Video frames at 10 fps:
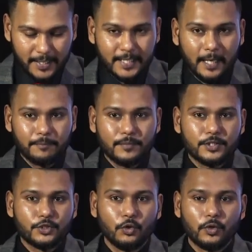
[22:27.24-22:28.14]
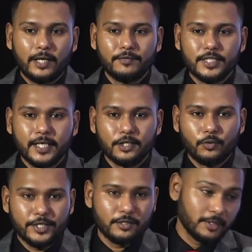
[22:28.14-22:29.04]
Yeah, so can we take a
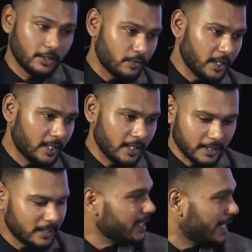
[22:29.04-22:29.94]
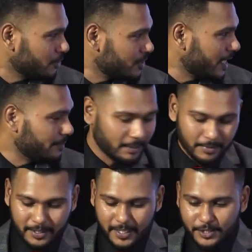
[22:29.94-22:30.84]
question, because we are a little tight on time,
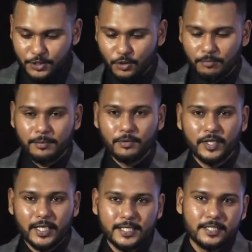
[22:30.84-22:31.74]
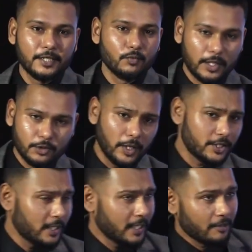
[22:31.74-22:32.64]
Hemant. So maybe we can entertain one
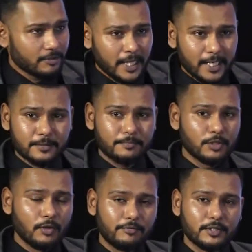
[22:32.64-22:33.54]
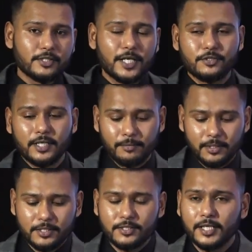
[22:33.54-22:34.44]
question, and after that, after the session,
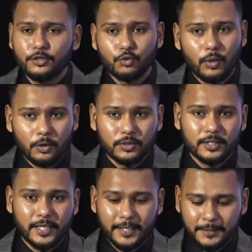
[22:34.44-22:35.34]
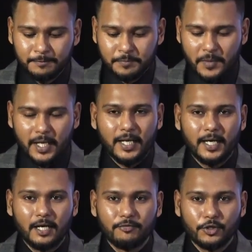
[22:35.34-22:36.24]
Hemant is there throughout the day
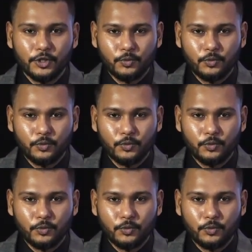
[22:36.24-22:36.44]
for your